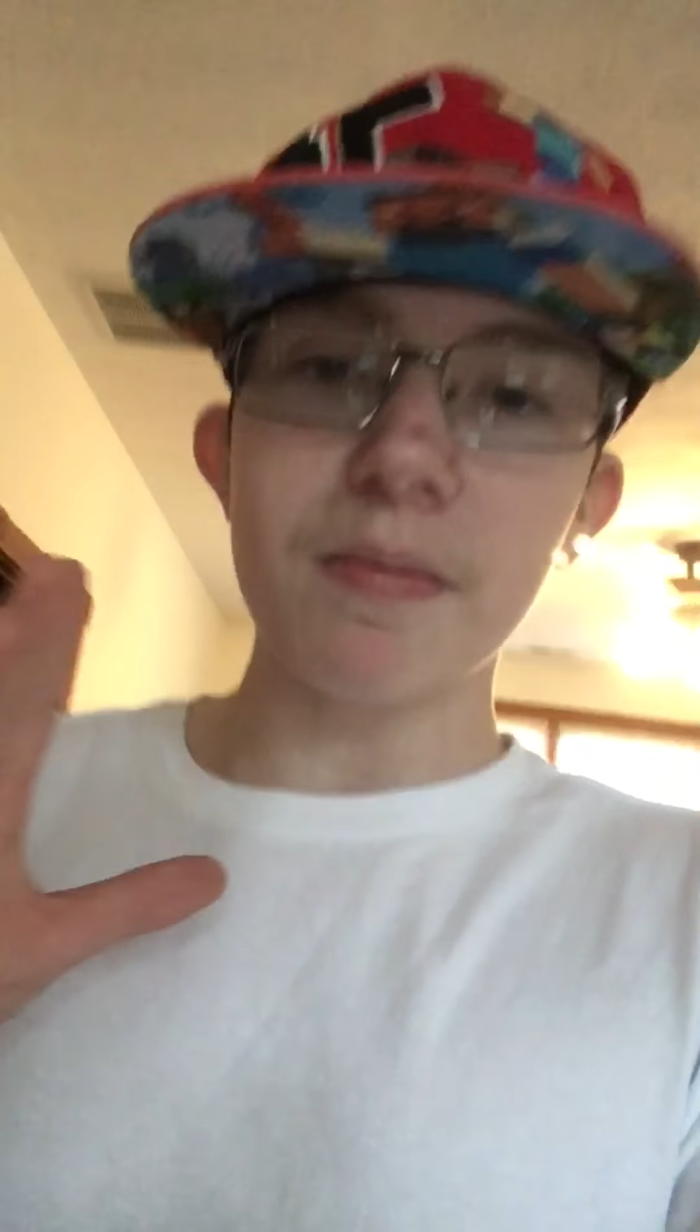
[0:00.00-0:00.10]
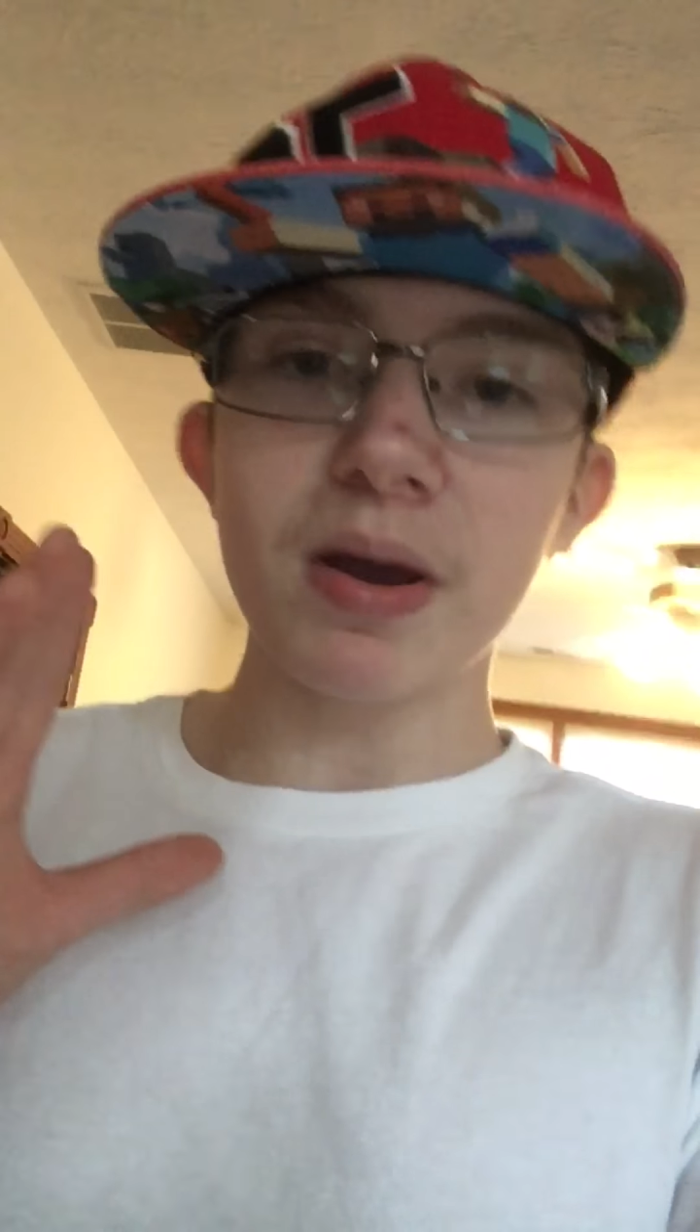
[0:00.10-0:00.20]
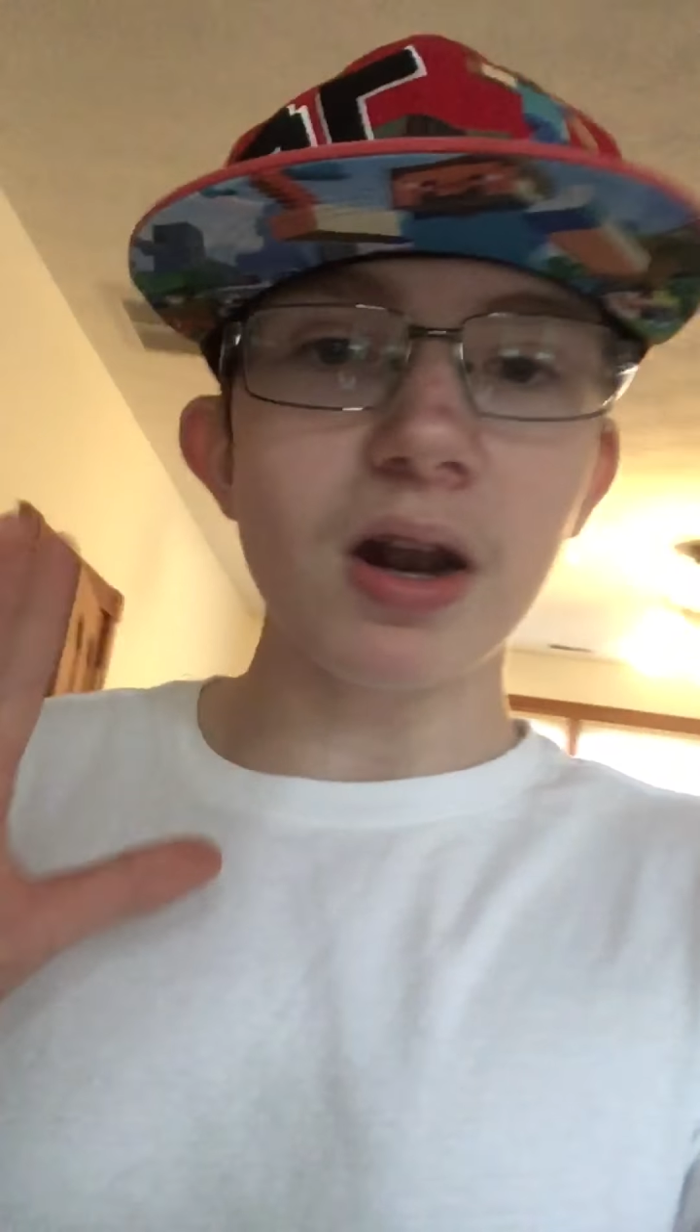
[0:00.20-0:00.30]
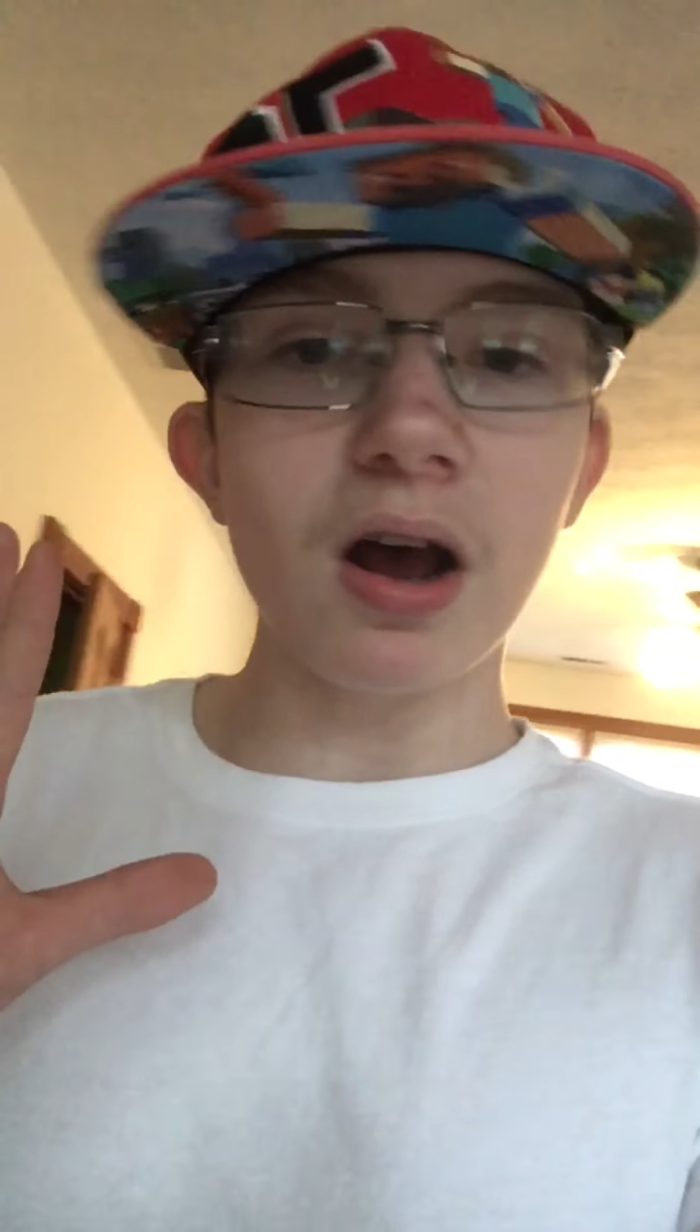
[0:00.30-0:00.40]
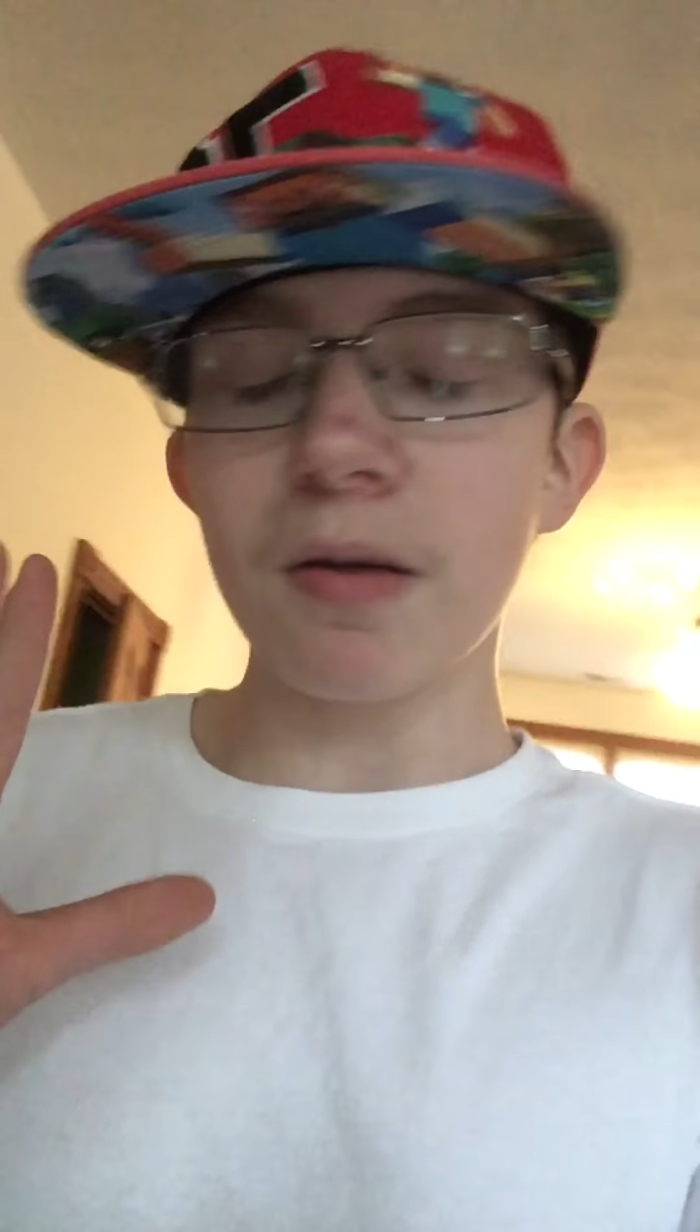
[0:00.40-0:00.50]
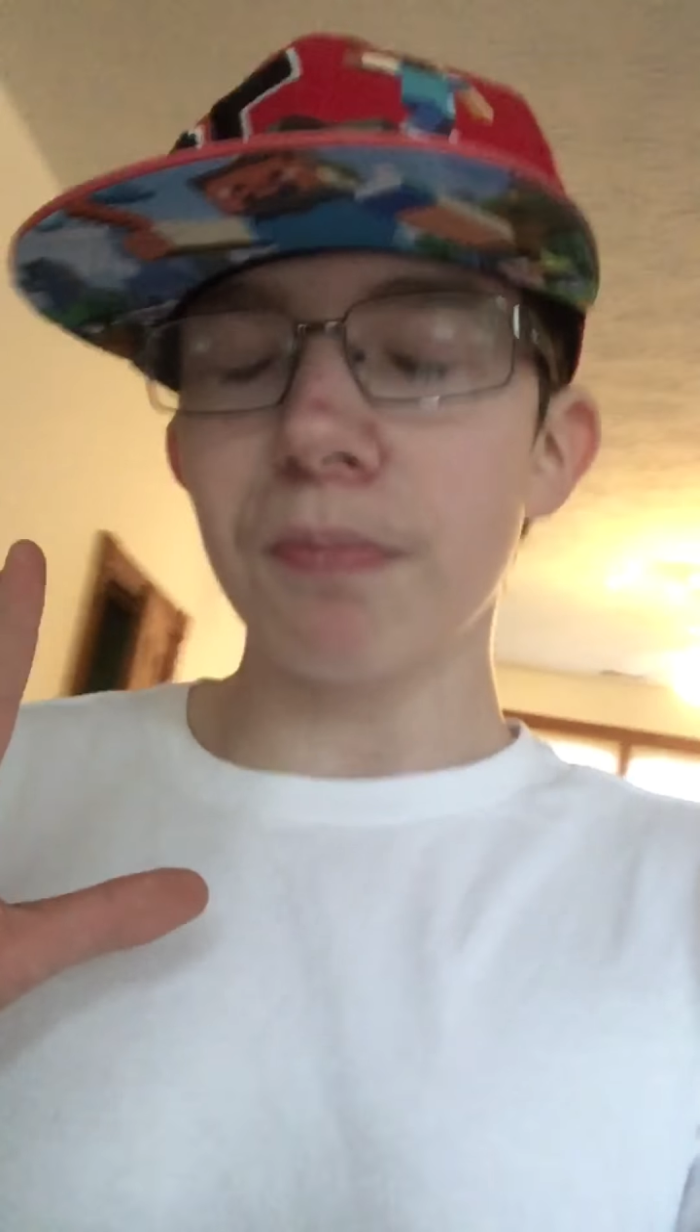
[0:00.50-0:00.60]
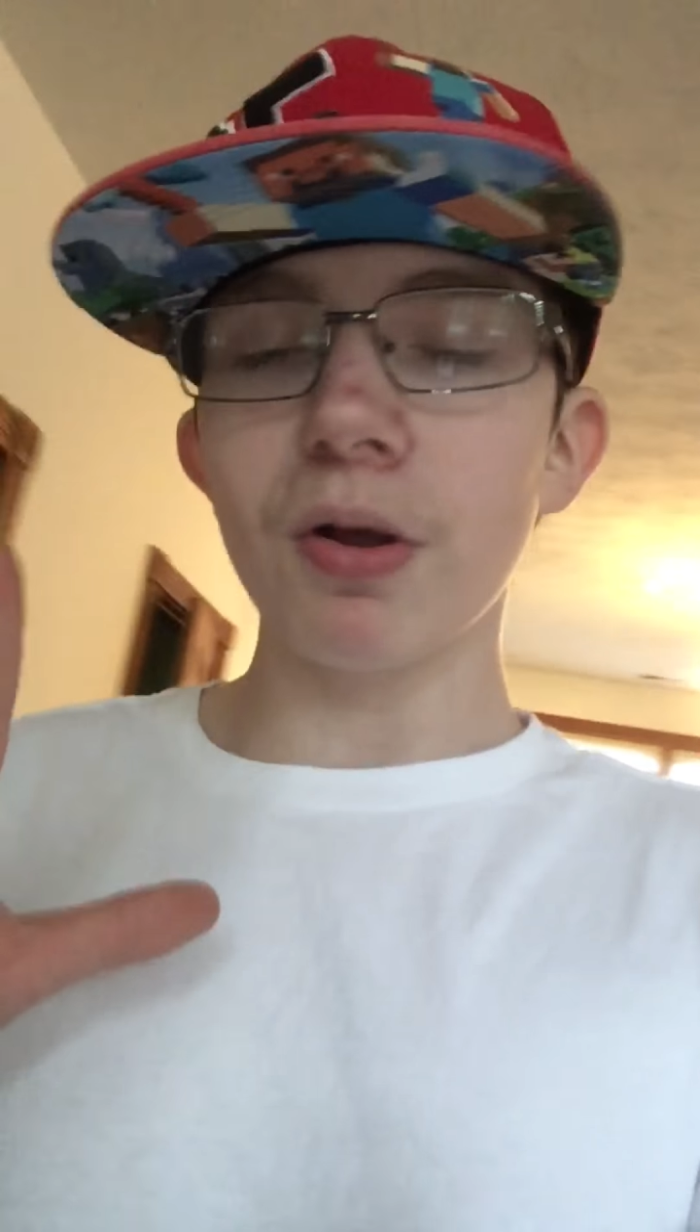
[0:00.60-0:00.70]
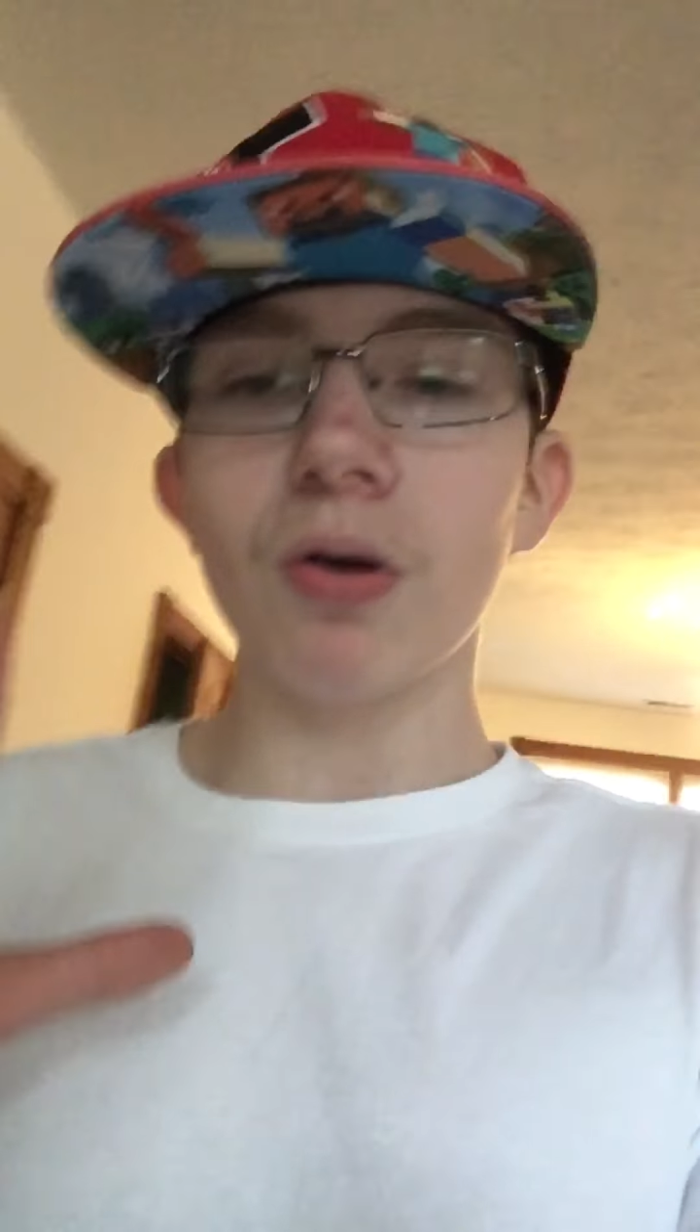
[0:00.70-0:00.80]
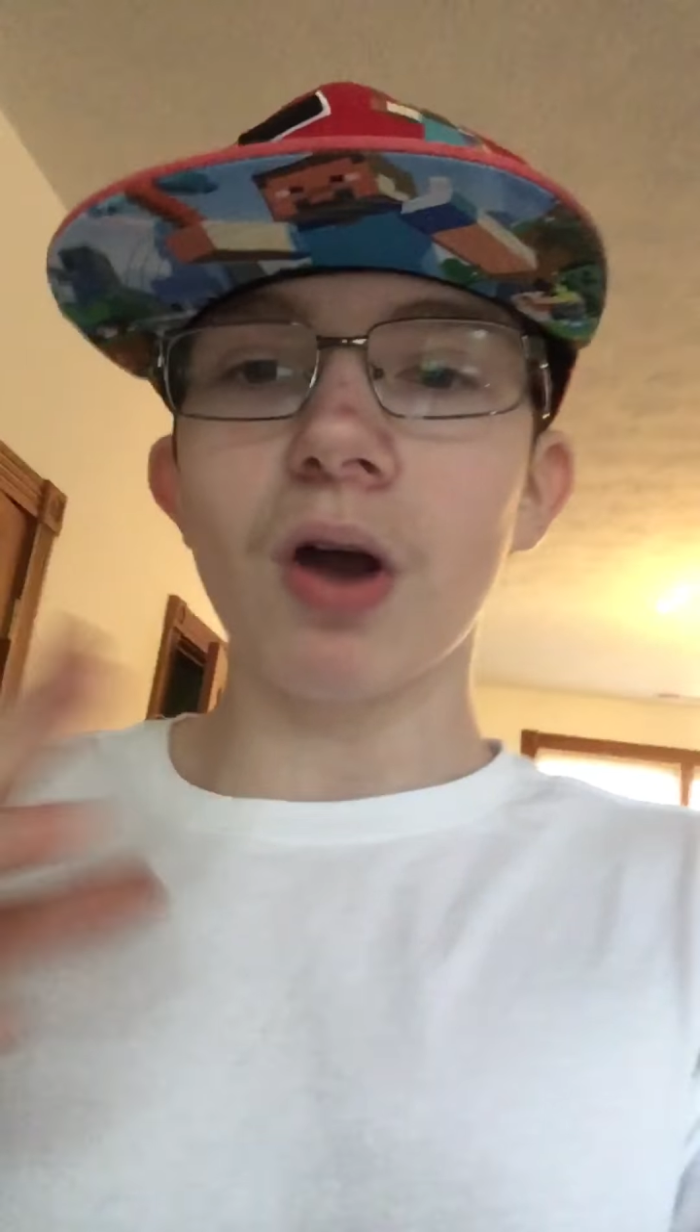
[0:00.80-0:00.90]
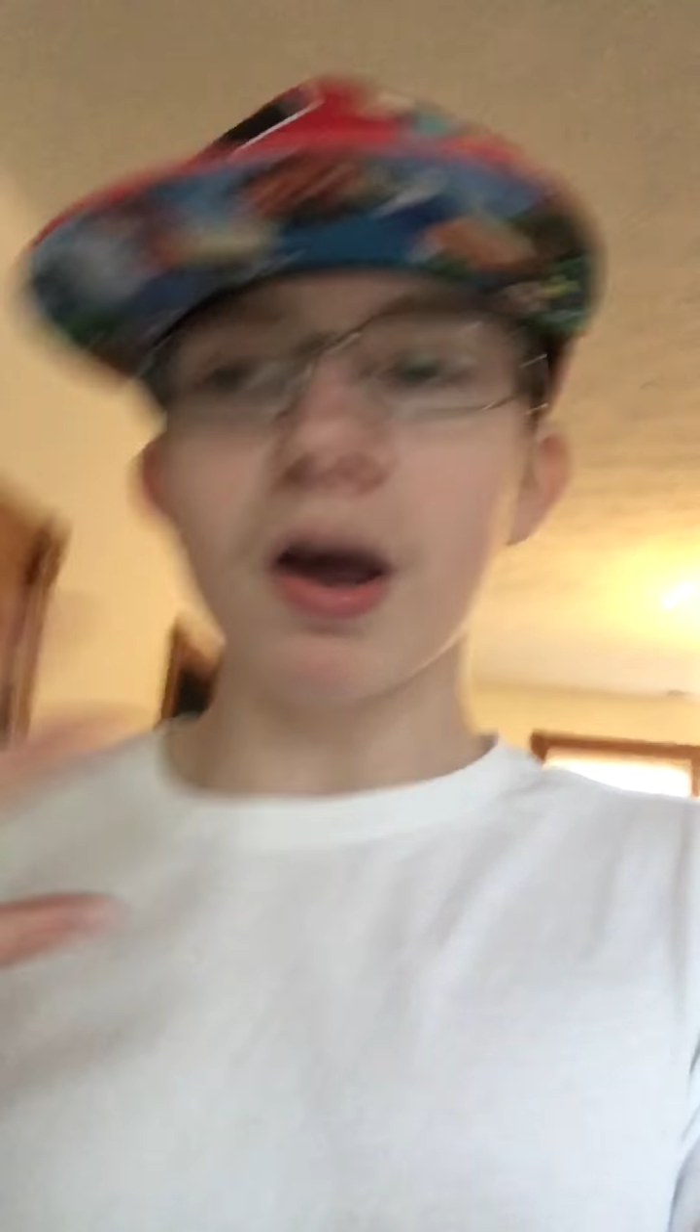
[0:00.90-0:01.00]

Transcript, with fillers: I may not upload.